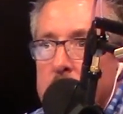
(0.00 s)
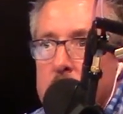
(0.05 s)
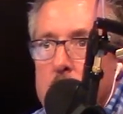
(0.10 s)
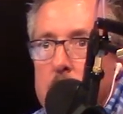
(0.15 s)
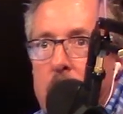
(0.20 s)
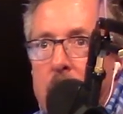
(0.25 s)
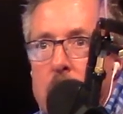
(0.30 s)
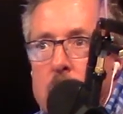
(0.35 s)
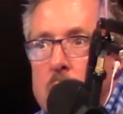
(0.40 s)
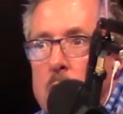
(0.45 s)

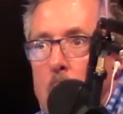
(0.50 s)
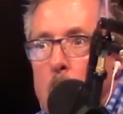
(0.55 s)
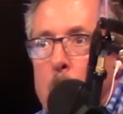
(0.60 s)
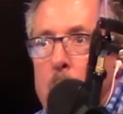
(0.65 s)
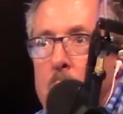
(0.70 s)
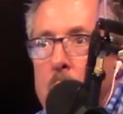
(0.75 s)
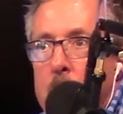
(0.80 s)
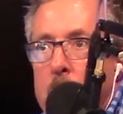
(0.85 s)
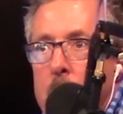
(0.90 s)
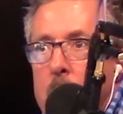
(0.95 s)
do they show
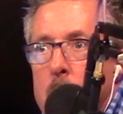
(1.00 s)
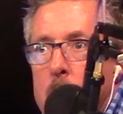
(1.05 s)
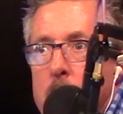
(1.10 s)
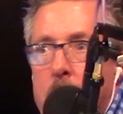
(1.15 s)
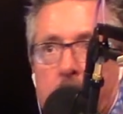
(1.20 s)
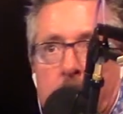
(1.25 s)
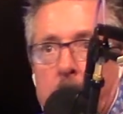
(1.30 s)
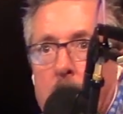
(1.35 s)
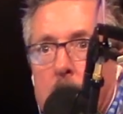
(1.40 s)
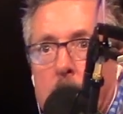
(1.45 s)
Purdue?
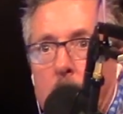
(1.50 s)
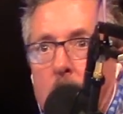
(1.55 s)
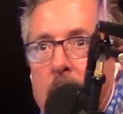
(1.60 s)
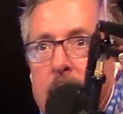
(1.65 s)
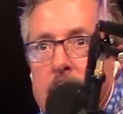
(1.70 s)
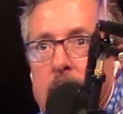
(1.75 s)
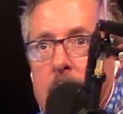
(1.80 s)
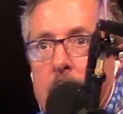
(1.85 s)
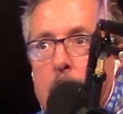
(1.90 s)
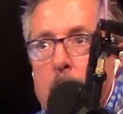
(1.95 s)
They got a
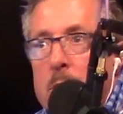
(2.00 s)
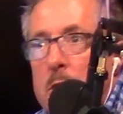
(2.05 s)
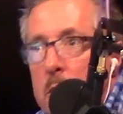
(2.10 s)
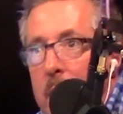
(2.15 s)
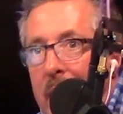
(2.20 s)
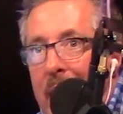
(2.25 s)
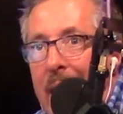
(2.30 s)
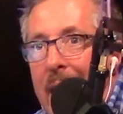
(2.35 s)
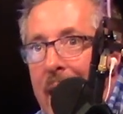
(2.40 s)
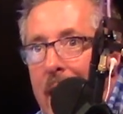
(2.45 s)
great team. Do
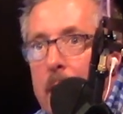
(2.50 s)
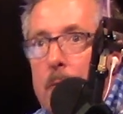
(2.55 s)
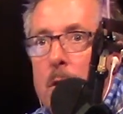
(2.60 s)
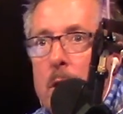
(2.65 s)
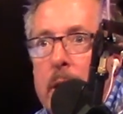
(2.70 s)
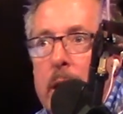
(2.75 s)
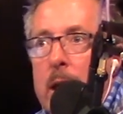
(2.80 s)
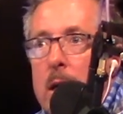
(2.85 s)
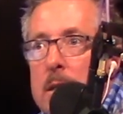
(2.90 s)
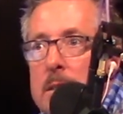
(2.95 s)
they
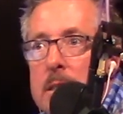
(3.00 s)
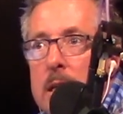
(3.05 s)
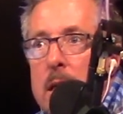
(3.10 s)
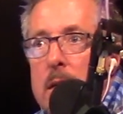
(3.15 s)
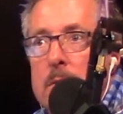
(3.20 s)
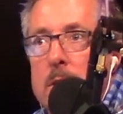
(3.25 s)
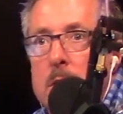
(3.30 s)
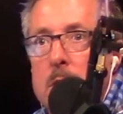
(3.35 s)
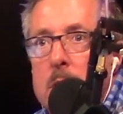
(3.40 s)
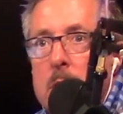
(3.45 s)
ever get on
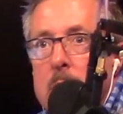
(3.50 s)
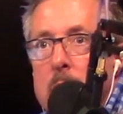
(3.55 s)
television?